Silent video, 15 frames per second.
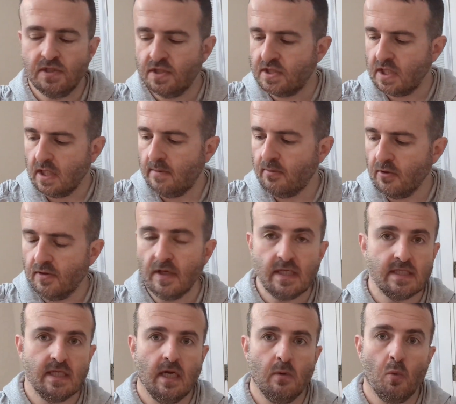just a couple
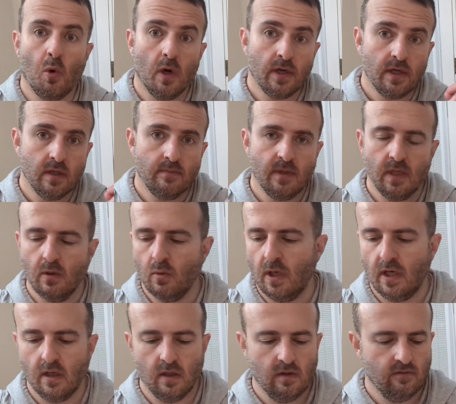things that I want you to be
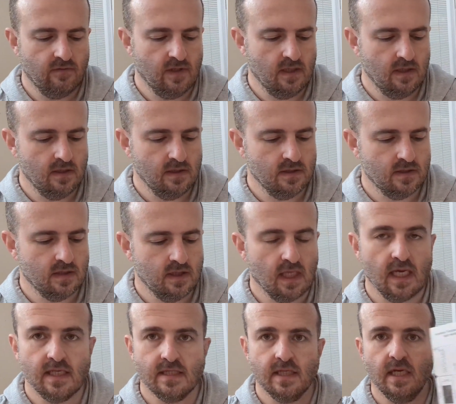aware of is
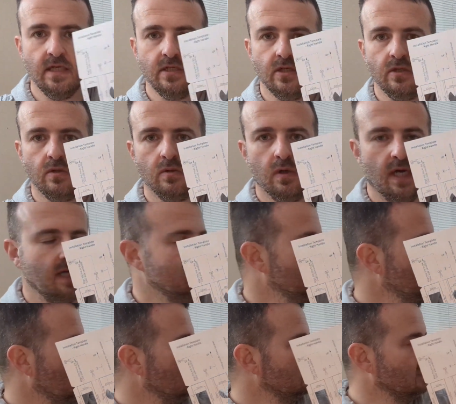they send you a
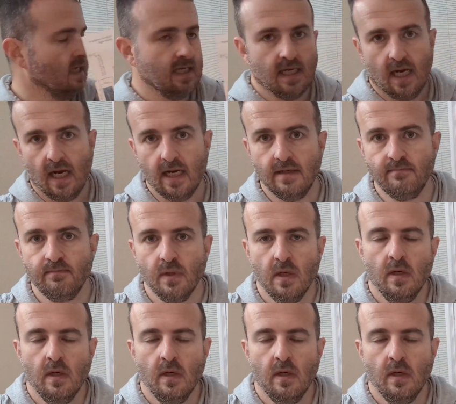sizing guide.